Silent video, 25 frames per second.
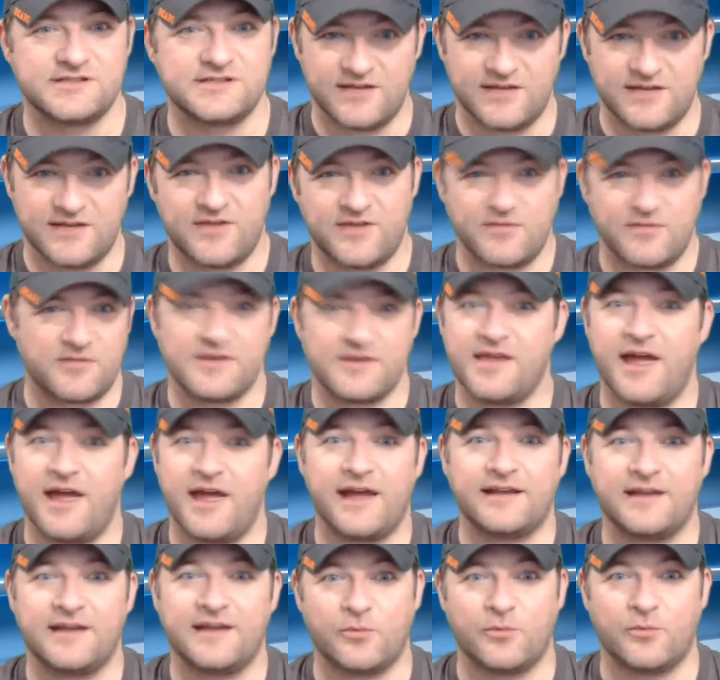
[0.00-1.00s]
give them a
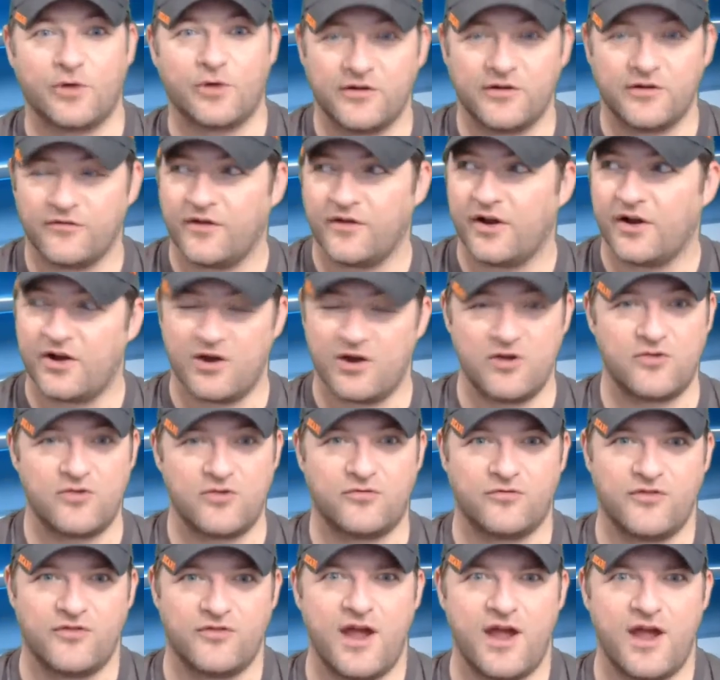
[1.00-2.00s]
tag team run of their
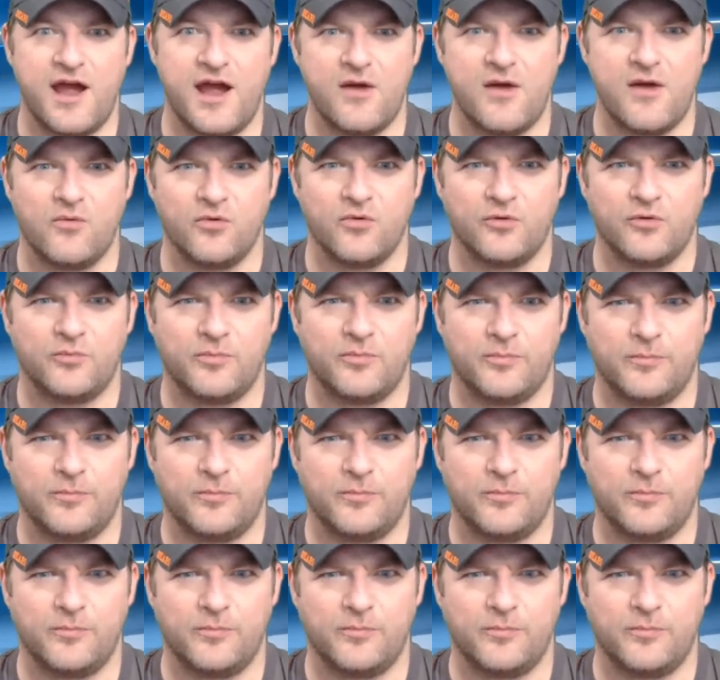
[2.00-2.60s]
own? That'd